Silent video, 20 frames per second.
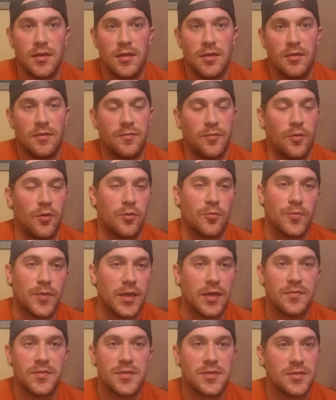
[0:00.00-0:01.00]
for
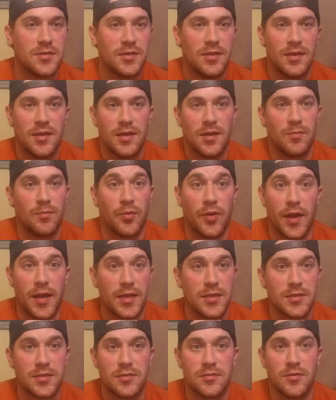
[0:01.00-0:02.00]
riffs,
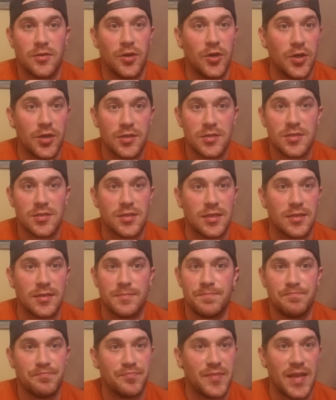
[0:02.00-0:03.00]
breaks, hooks, and
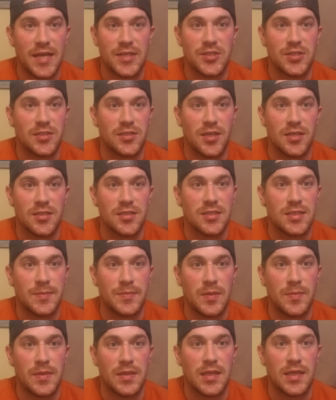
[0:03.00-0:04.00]
that just doesn't seem
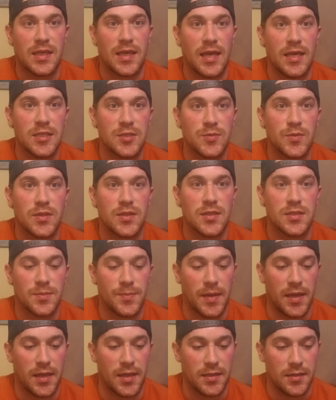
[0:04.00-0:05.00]
to be the case with this
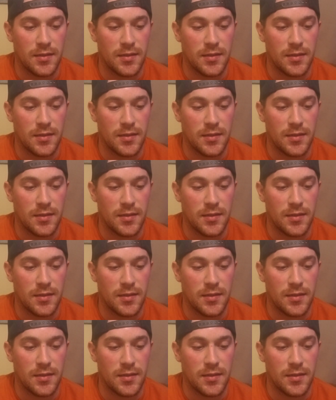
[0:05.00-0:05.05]
band.